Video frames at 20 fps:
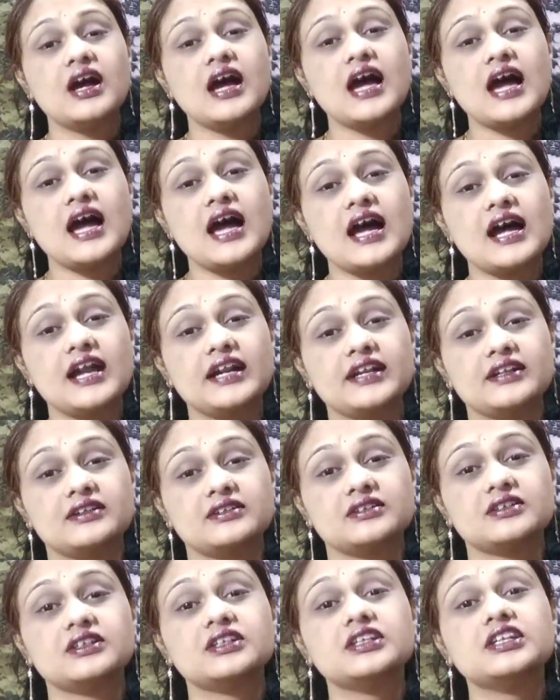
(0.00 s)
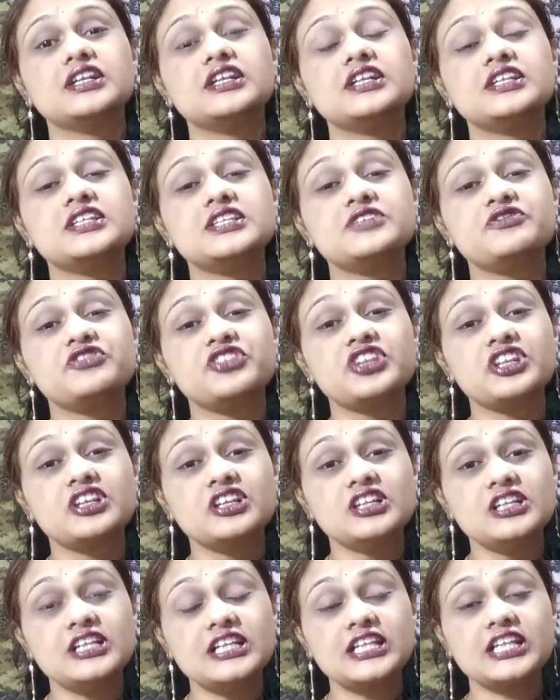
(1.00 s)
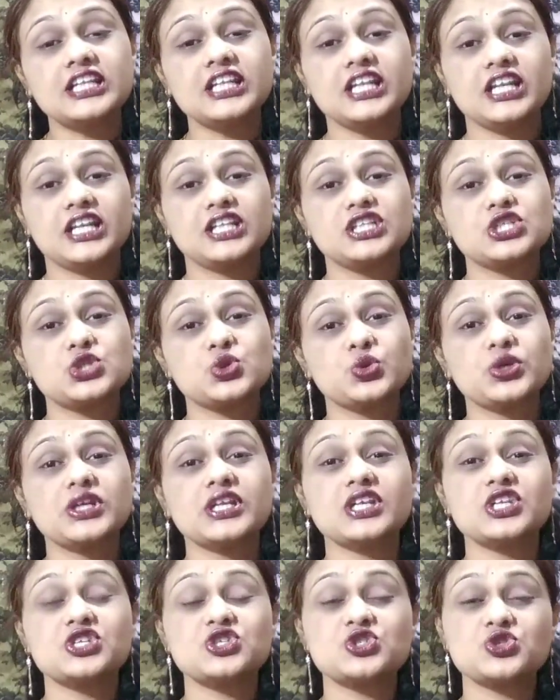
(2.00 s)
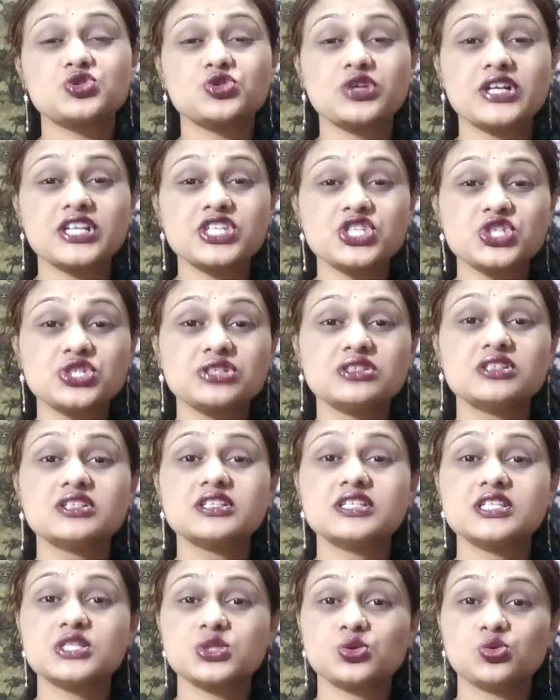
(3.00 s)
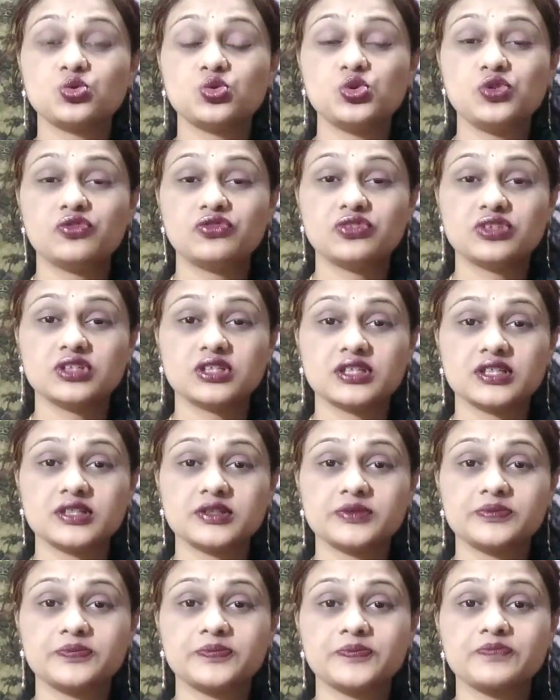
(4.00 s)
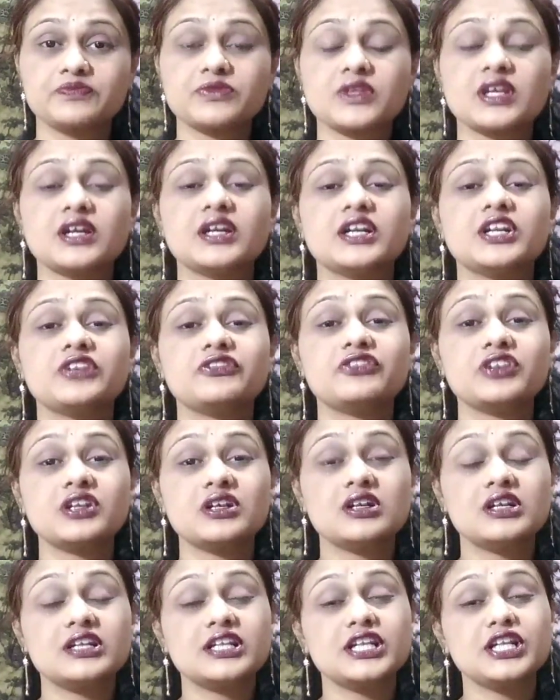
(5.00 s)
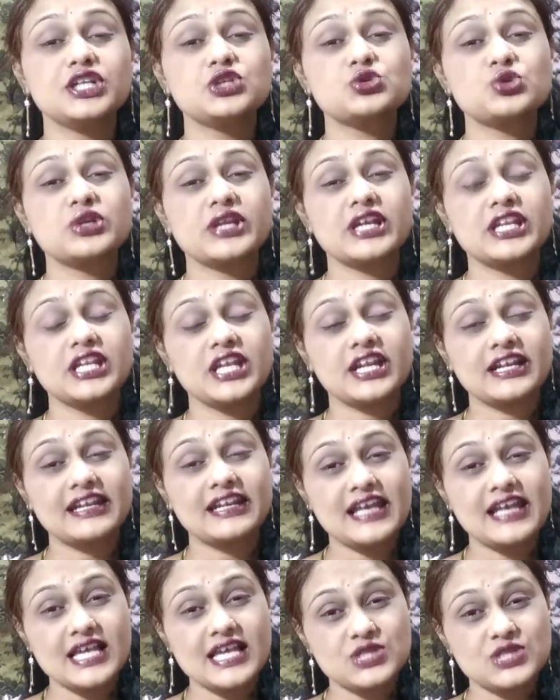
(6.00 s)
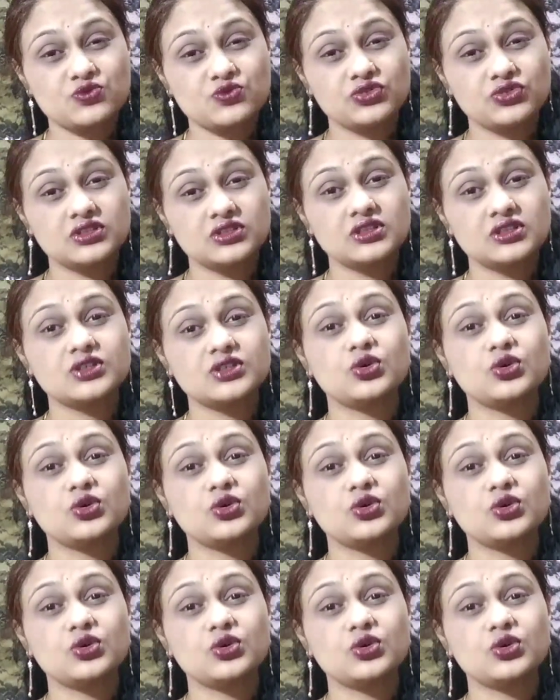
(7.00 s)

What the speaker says: and difficulty in doing a structured school work, difficulty in doing any classwork,